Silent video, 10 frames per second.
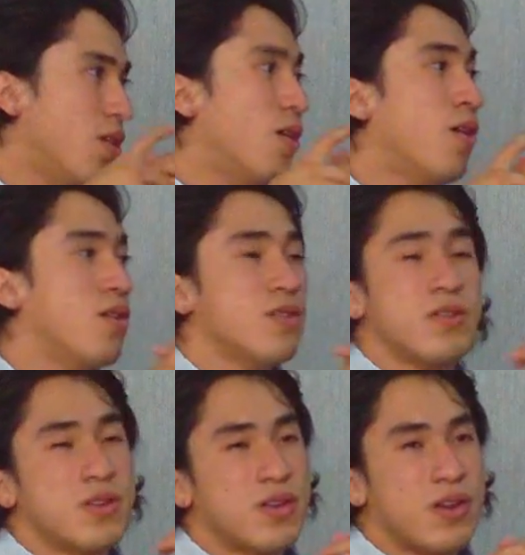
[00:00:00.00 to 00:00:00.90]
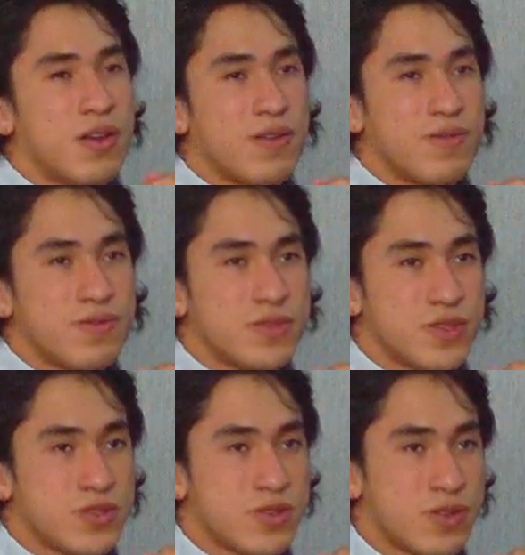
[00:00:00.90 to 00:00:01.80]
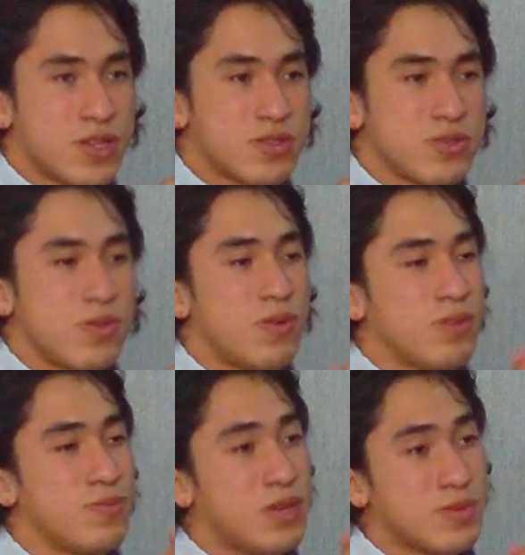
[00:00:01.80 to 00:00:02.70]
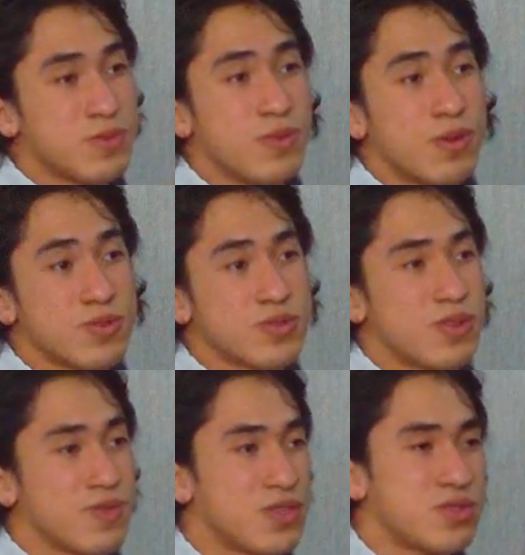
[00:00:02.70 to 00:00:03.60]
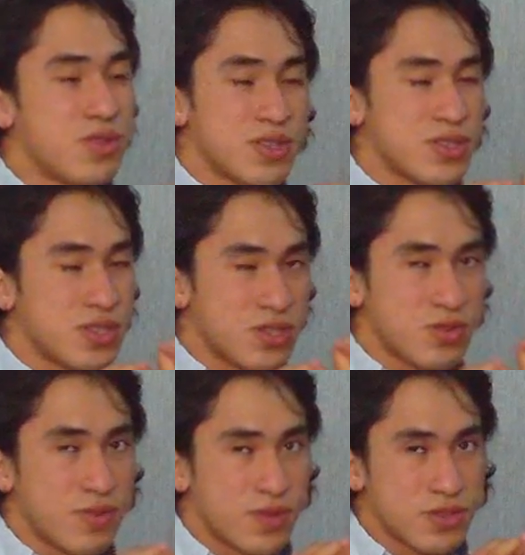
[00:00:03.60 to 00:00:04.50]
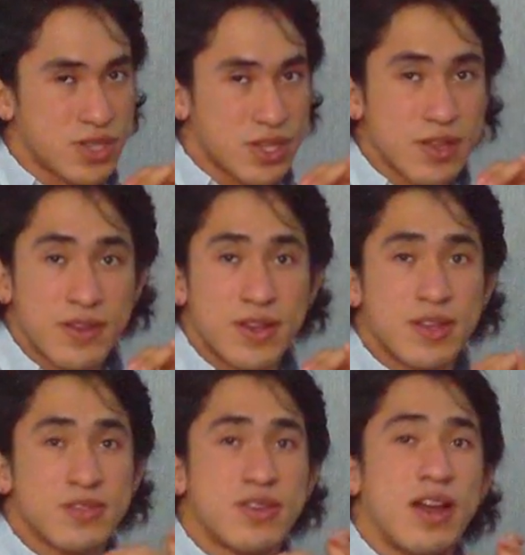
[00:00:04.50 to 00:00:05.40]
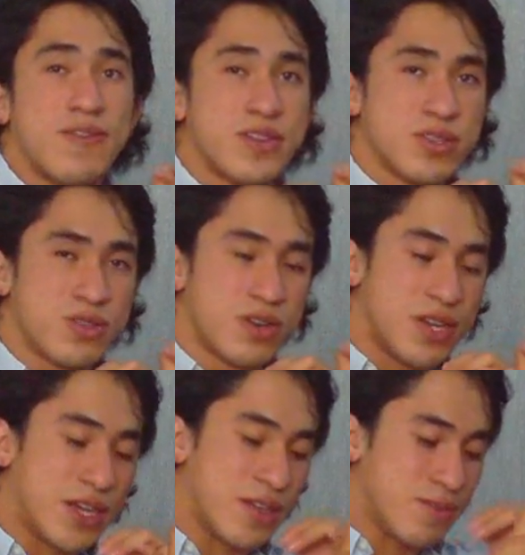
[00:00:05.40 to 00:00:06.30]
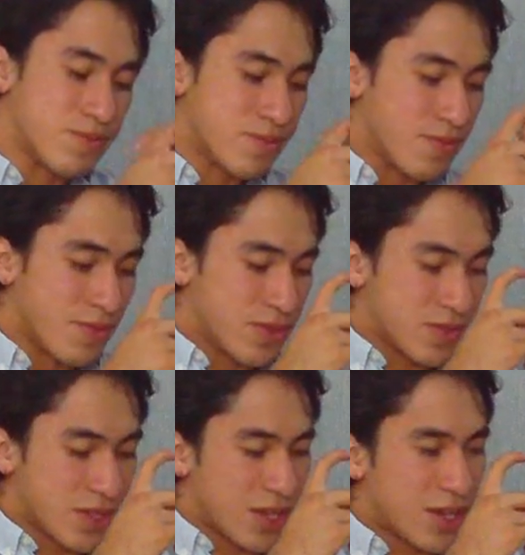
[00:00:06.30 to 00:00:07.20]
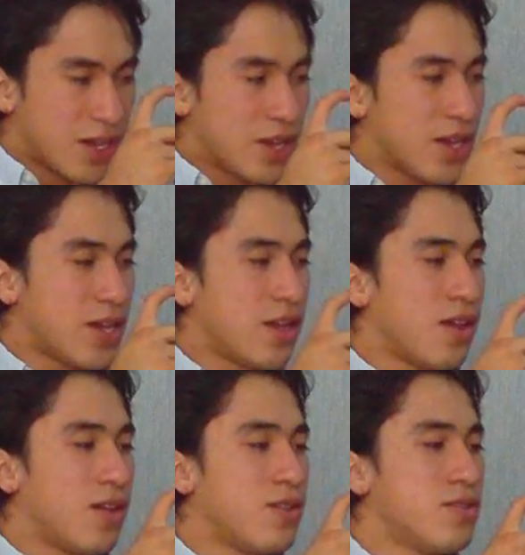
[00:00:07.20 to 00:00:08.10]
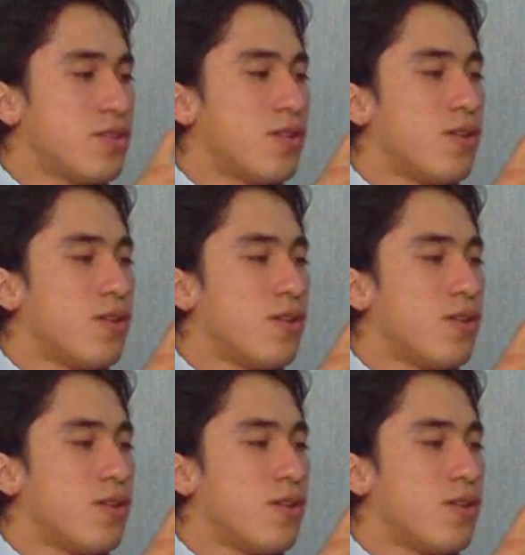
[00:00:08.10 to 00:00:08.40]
all of the students, or maybe most of the students in this university, to have internet. And